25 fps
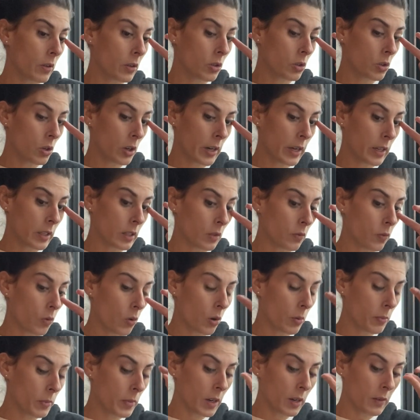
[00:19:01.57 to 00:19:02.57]

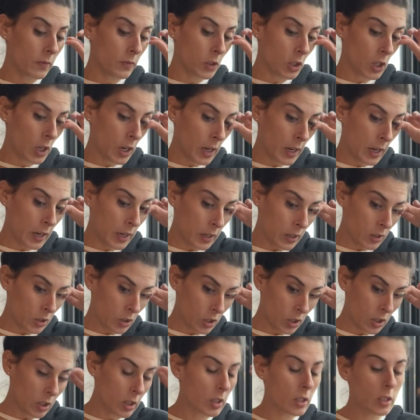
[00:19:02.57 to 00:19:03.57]
transformative
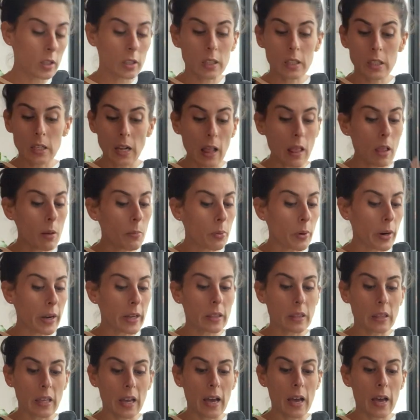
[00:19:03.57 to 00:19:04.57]
change.
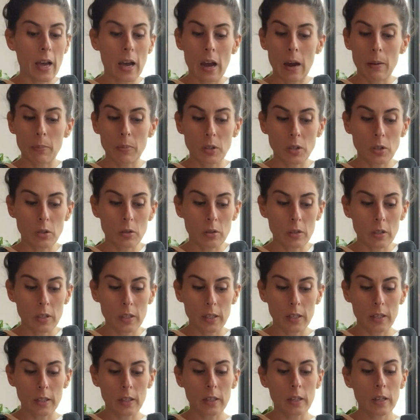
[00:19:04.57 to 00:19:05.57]
Celebrate that
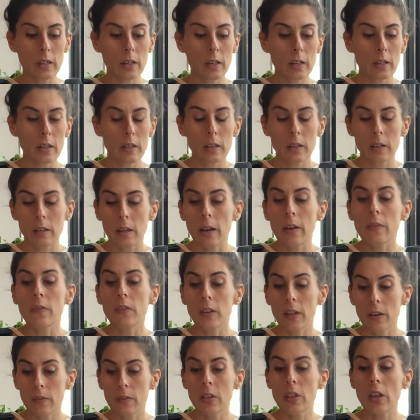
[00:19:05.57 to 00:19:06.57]
opportunity. If
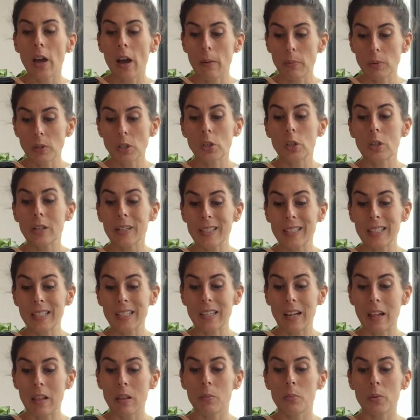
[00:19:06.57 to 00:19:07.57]
given the opportunity,
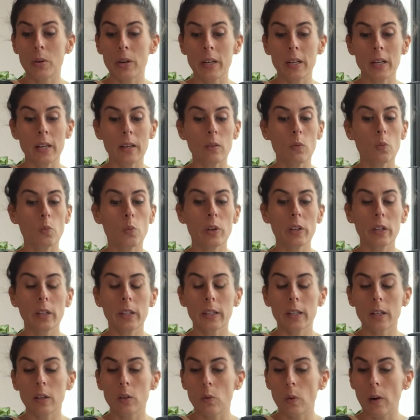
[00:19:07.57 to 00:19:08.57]
celebrate it. Really
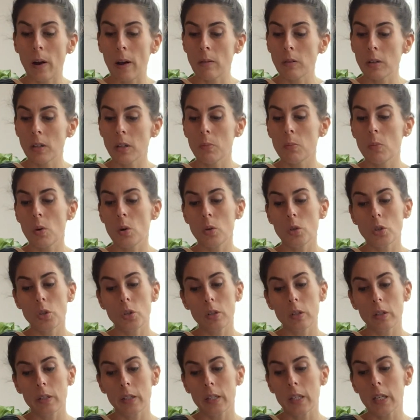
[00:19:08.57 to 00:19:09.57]
get grounded
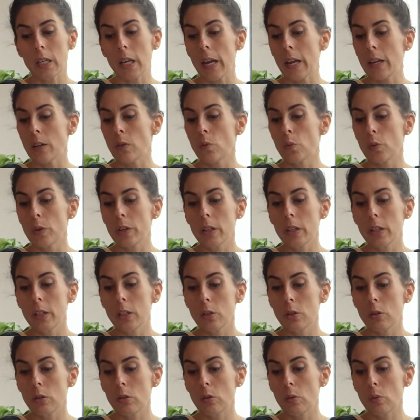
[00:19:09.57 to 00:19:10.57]
emotionally and really
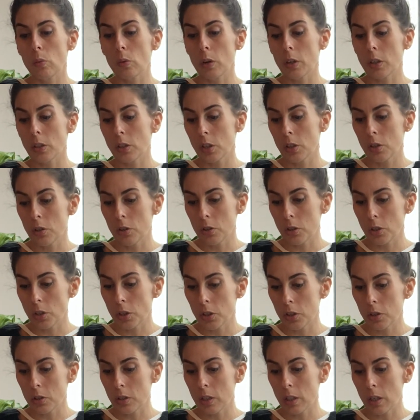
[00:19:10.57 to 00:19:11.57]
do the work to nurture
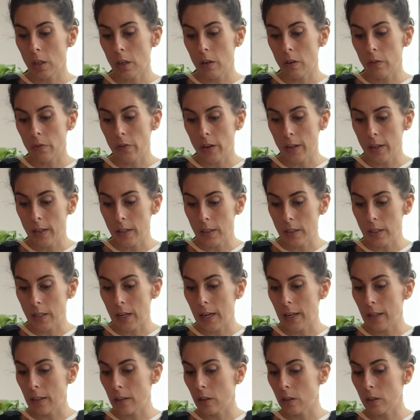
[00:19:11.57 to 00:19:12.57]
yourself and
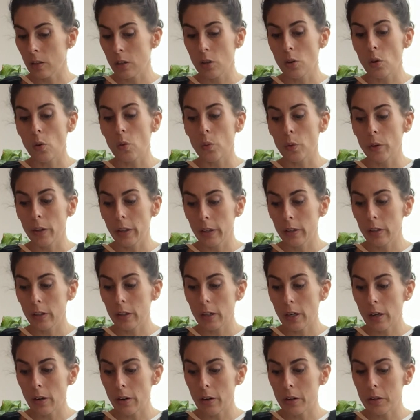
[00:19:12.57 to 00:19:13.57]
take, really good
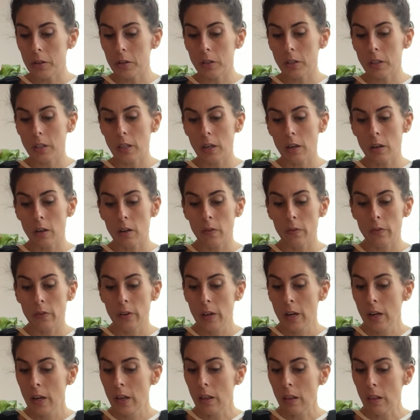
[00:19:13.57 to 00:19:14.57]
care of yourself.
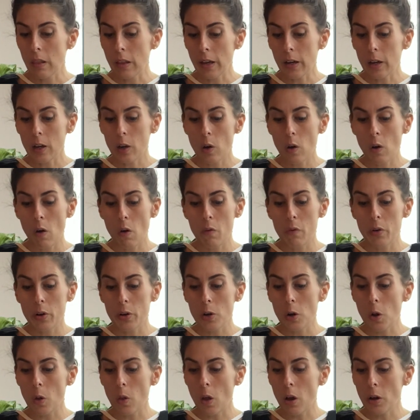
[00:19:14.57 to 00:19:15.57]
Let go of what
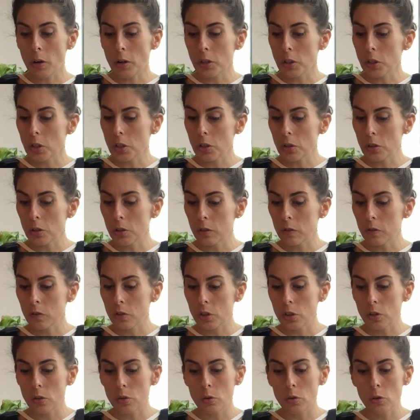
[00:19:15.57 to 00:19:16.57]
no longer serves
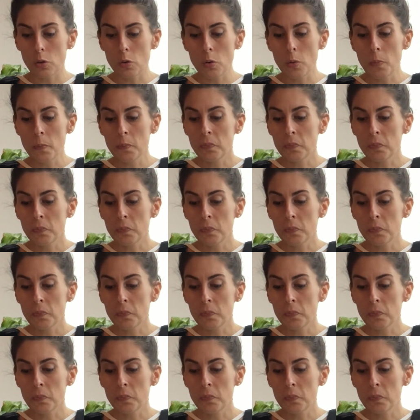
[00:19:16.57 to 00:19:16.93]
you.